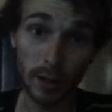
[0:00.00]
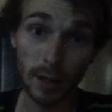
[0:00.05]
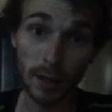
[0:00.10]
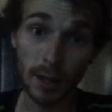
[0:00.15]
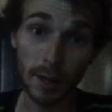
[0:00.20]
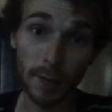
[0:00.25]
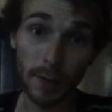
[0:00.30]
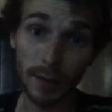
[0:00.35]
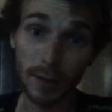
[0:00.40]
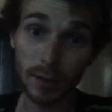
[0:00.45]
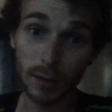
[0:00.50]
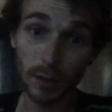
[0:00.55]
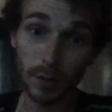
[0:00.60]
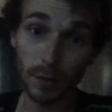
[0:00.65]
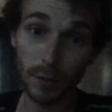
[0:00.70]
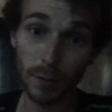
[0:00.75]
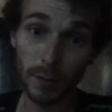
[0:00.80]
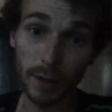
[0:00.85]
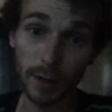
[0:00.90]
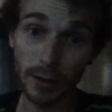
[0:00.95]
And basically
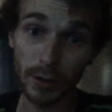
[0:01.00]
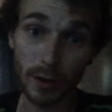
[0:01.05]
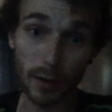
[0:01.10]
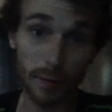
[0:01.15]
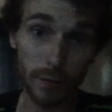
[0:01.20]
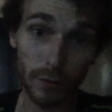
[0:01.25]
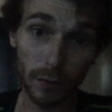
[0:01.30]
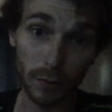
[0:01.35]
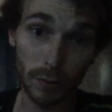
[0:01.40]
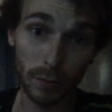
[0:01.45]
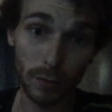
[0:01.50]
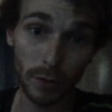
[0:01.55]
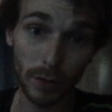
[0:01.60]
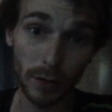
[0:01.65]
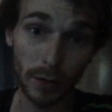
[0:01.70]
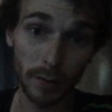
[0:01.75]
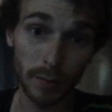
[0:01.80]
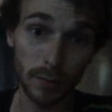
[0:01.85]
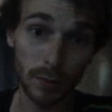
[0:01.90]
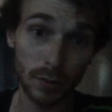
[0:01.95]
from there you have full
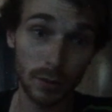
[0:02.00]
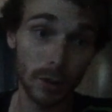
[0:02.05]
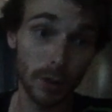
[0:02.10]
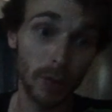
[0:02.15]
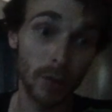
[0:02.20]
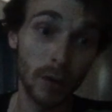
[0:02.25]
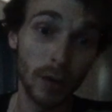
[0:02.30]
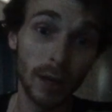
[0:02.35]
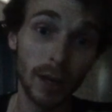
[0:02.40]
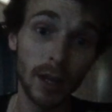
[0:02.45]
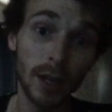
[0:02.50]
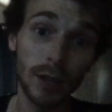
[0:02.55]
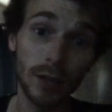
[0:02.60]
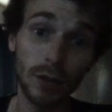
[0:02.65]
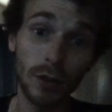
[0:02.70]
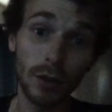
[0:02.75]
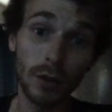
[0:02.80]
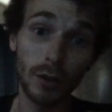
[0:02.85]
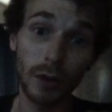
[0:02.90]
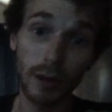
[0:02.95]
freedom. So you
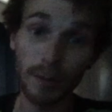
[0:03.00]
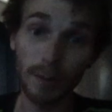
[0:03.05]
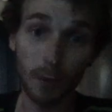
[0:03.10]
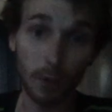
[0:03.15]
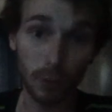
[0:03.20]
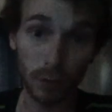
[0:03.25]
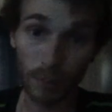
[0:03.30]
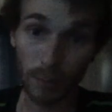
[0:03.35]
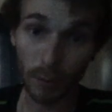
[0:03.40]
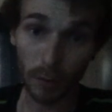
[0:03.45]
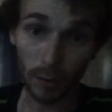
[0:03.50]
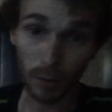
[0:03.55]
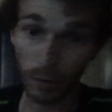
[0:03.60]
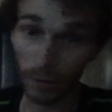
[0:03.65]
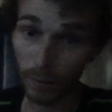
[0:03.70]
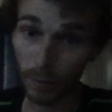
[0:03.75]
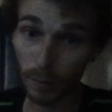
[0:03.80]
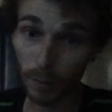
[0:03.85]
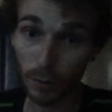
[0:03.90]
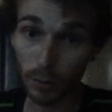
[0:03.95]
can create multiple
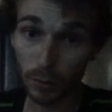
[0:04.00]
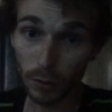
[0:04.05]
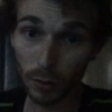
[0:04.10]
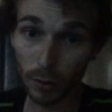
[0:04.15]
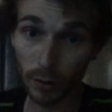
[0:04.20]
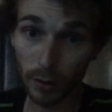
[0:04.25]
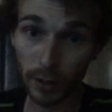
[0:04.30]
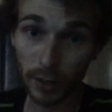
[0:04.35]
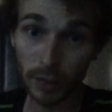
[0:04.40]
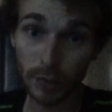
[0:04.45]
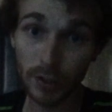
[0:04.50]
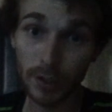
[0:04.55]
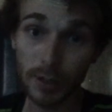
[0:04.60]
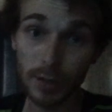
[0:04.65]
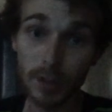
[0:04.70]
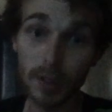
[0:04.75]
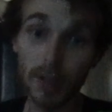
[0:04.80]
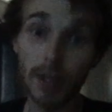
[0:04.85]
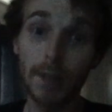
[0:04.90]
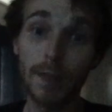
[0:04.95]
bootloader
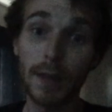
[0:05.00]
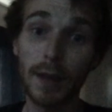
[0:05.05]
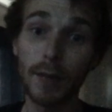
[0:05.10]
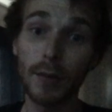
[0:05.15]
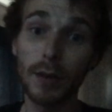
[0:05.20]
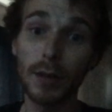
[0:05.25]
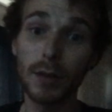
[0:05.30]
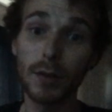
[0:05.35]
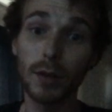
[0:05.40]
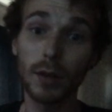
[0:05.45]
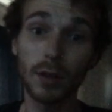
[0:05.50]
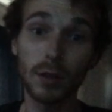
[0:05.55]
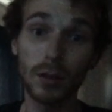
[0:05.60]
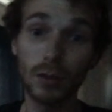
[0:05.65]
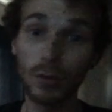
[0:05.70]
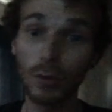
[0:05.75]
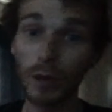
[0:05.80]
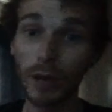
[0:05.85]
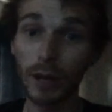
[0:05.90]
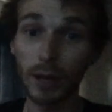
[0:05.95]
entries, and that way you can
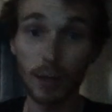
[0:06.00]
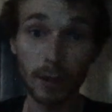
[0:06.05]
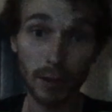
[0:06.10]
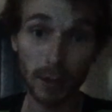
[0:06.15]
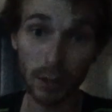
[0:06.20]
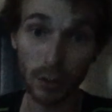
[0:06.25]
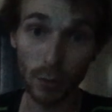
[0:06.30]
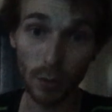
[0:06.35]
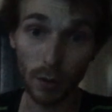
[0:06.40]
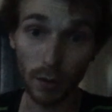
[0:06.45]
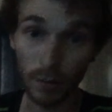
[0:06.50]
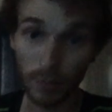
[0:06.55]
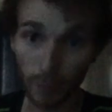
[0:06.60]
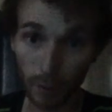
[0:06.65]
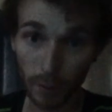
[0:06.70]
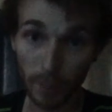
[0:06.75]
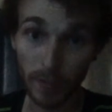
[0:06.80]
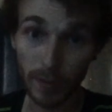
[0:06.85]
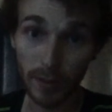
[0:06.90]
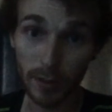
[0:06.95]
do anything you want
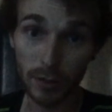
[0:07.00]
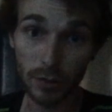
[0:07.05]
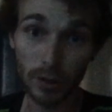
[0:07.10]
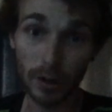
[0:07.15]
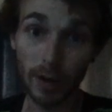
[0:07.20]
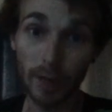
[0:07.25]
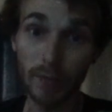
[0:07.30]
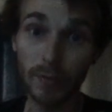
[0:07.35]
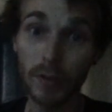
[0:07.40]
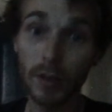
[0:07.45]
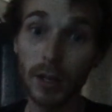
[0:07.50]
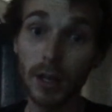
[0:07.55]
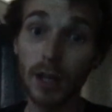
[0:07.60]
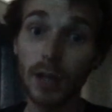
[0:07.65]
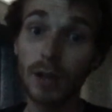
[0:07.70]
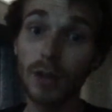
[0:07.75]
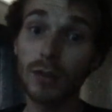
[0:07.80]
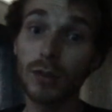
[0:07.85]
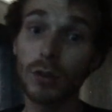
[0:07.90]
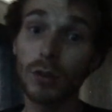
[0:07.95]
from this drive.
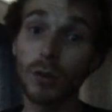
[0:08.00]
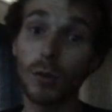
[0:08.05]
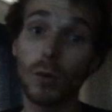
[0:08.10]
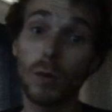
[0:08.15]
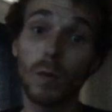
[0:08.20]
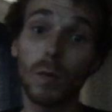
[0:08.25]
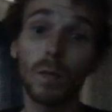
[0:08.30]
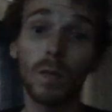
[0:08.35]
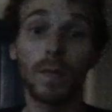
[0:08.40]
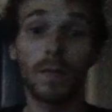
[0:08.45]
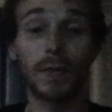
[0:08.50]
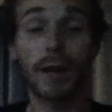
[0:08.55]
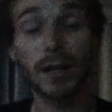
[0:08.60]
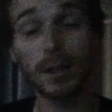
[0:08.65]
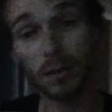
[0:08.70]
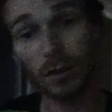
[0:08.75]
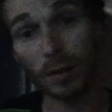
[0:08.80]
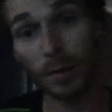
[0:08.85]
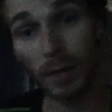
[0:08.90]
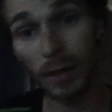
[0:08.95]
So that's
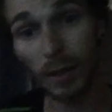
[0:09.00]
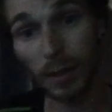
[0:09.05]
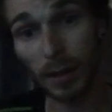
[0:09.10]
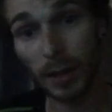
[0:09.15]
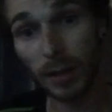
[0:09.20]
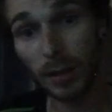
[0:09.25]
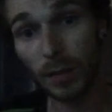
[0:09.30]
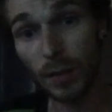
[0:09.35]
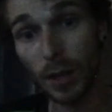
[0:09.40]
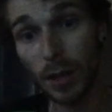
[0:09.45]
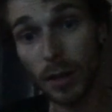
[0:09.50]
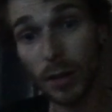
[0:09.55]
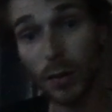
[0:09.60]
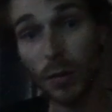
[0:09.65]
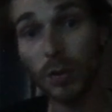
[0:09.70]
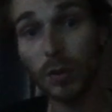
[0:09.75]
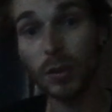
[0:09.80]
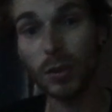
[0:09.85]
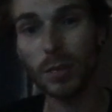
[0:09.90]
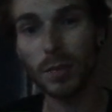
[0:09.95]
going to be in the next video,
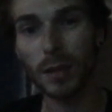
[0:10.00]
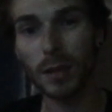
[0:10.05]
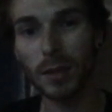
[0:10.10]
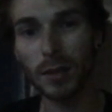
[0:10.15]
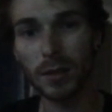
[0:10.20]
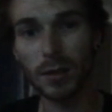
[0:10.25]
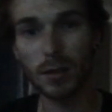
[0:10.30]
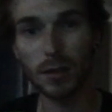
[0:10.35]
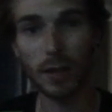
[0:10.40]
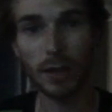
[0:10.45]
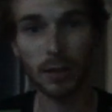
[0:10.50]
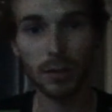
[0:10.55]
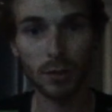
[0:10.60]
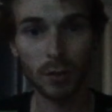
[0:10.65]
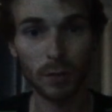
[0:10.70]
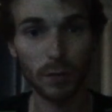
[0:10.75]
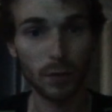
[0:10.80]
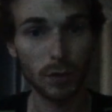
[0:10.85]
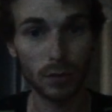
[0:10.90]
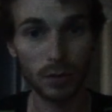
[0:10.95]
just because it's an extra
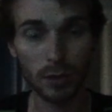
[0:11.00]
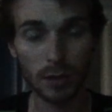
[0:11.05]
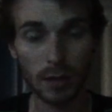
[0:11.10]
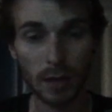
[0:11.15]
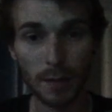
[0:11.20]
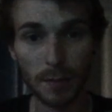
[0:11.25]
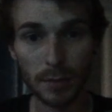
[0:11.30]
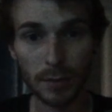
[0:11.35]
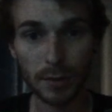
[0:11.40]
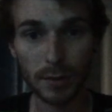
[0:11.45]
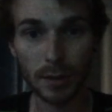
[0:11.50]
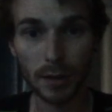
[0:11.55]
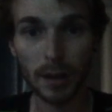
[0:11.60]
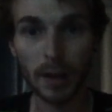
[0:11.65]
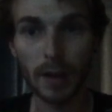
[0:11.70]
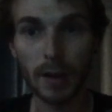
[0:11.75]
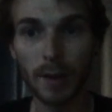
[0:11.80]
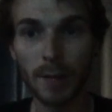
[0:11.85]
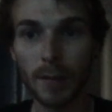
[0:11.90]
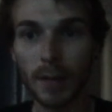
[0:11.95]
few steps,
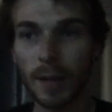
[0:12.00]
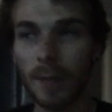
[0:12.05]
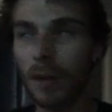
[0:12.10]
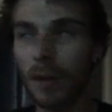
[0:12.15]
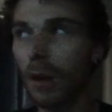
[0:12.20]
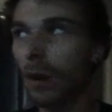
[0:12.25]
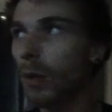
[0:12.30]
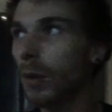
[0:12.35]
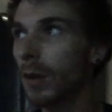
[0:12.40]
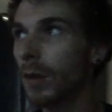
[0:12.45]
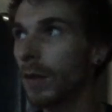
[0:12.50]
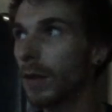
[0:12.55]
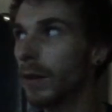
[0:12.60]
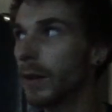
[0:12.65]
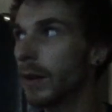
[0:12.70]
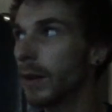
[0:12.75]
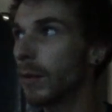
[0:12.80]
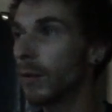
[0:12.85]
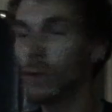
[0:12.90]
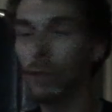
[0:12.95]
and I'm not quite there
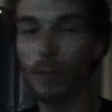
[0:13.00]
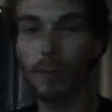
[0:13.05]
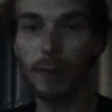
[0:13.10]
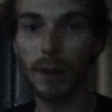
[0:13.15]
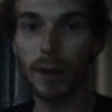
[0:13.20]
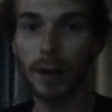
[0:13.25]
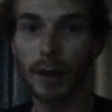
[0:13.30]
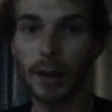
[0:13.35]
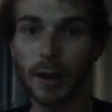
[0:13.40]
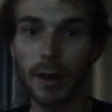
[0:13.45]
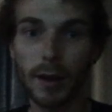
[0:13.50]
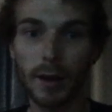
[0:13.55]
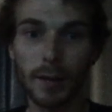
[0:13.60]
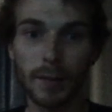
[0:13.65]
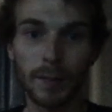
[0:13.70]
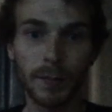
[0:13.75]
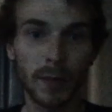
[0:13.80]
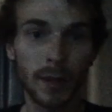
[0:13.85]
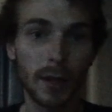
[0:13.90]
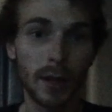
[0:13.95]
yet with
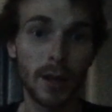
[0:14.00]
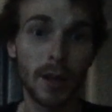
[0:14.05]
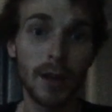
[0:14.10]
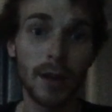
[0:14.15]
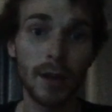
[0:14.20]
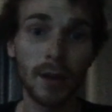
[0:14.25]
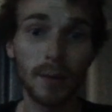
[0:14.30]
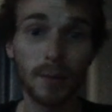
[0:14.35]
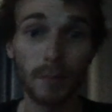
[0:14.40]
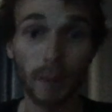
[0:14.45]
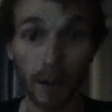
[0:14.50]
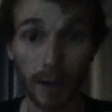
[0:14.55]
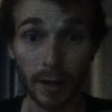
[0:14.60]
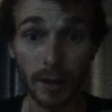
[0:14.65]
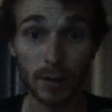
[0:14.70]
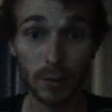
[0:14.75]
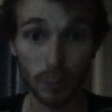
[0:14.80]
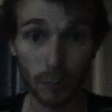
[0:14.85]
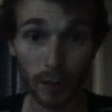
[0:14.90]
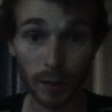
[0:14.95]
mine
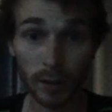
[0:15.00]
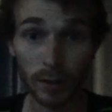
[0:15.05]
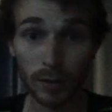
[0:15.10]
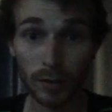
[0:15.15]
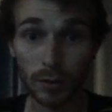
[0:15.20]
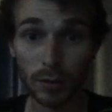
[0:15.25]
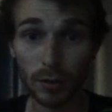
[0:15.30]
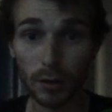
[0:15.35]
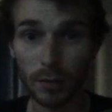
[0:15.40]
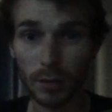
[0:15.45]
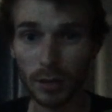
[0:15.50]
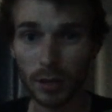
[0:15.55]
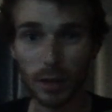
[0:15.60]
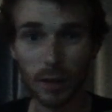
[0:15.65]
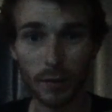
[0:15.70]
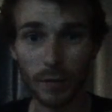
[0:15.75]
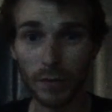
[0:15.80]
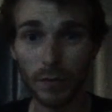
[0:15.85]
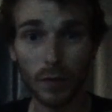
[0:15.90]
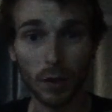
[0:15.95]
as well. So I'm just kind
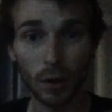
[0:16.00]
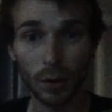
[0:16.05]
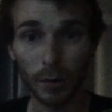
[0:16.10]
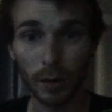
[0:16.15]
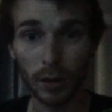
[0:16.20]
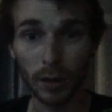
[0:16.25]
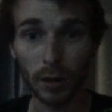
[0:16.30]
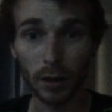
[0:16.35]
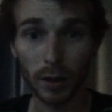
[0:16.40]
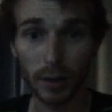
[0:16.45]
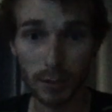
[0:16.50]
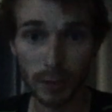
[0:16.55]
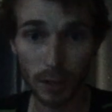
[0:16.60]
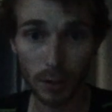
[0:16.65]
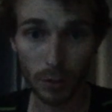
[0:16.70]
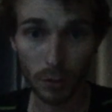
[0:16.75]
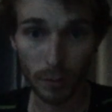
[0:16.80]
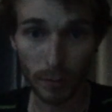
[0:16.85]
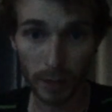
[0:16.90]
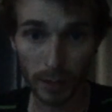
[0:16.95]
of following along as I do
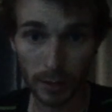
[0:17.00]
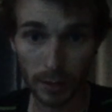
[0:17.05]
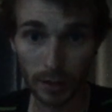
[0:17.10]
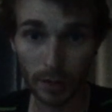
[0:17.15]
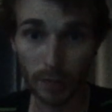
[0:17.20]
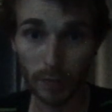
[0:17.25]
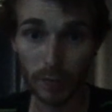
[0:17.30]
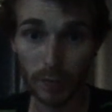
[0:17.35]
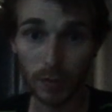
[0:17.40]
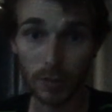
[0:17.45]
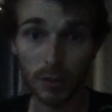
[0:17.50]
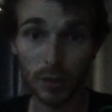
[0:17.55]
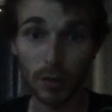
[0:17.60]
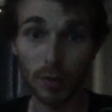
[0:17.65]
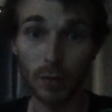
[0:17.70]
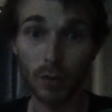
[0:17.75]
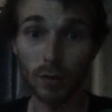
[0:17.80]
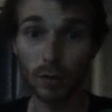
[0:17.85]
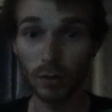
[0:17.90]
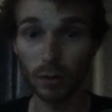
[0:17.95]
it myself. So
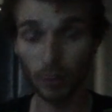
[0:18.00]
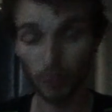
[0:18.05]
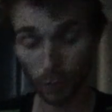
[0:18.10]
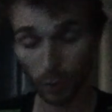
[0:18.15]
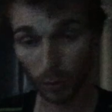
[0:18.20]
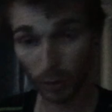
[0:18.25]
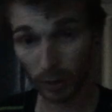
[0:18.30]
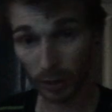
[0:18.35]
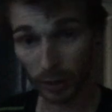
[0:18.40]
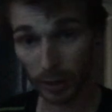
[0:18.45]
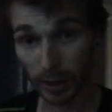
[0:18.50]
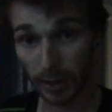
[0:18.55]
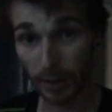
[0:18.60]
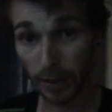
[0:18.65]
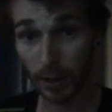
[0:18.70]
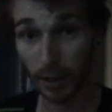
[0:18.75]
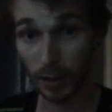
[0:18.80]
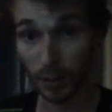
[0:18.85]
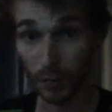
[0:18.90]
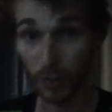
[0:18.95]
look forward to that
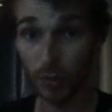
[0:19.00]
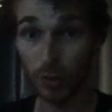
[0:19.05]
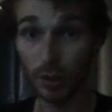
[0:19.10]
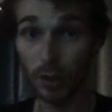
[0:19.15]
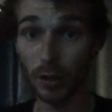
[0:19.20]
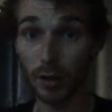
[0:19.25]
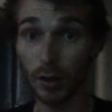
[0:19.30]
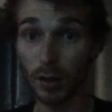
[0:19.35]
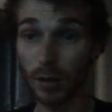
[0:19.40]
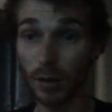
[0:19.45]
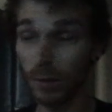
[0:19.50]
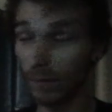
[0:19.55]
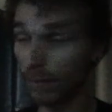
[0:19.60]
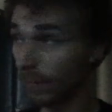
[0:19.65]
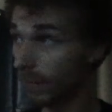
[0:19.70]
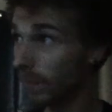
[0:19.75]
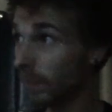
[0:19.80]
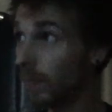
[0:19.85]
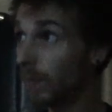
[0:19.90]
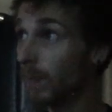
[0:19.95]
in the future.
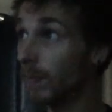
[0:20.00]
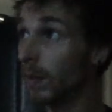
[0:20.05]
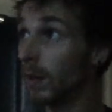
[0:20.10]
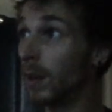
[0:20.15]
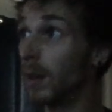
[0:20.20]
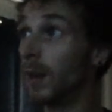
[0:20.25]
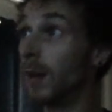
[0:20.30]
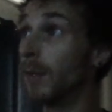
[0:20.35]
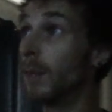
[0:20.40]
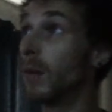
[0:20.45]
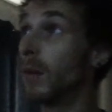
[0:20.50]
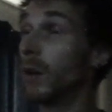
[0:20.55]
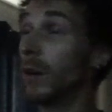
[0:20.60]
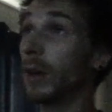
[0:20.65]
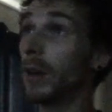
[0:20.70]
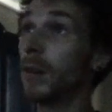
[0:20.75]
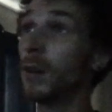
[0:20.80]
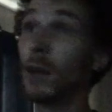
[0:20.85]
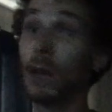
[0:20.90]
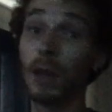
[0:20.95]
Okay,
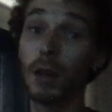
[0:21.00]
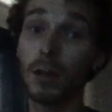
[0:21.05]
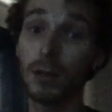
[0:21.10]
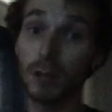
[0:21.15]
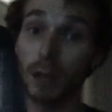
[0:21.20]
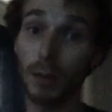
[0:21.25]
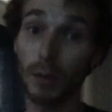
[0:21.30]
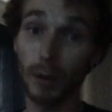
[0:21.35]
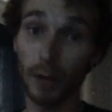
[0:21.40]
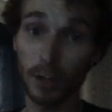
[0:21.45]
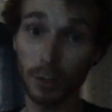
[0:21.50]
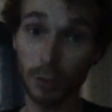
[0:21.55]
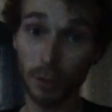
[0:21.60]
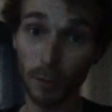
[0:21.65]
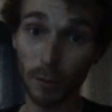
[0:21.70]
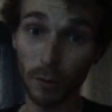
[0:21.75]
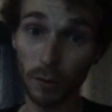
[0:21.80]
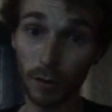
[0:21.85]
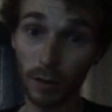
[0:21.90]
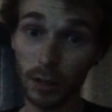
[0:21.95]
so now we're going to jump
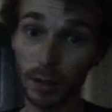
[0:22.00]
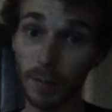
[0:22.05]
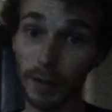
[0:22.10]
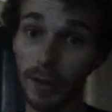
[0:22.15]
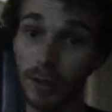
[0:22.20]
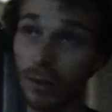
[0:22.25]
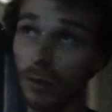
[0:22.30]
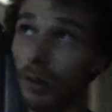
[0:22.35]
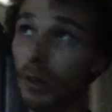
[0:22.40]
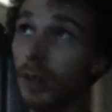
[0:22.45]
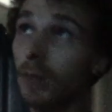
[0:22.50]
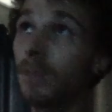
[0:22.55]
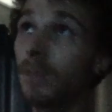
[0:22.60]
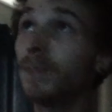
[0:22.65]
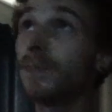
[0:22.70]
over onto my screen.